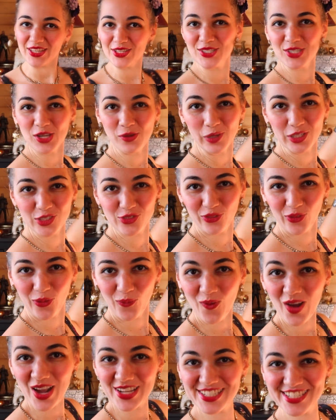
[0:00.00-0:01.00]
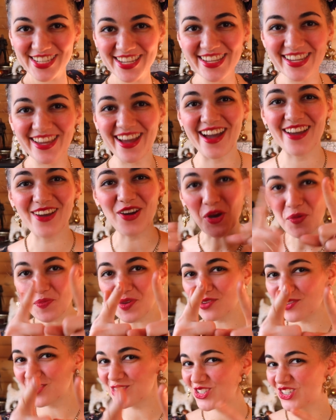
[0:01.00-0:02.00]
you so much for watching. I hope
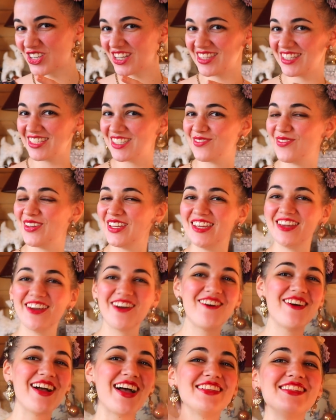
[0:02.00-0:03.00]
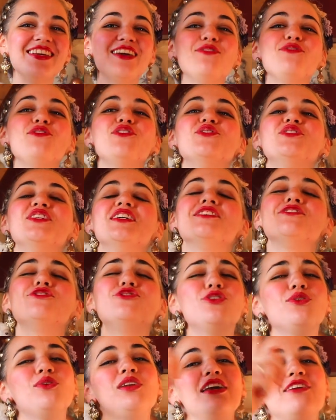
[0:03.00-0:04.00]
you enjoyed this video and if you did,
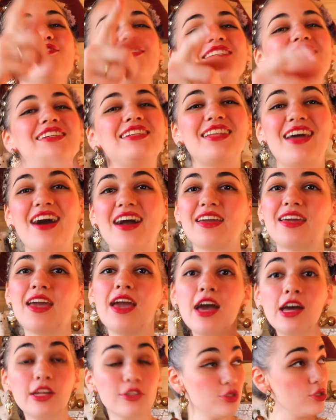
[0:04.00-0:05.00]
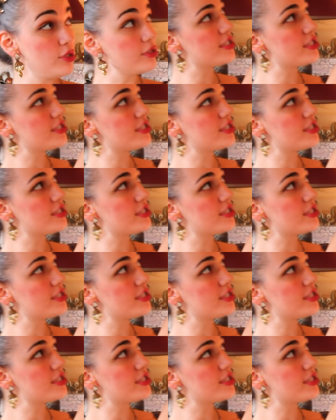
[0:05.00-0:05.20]
do leave it a like. Do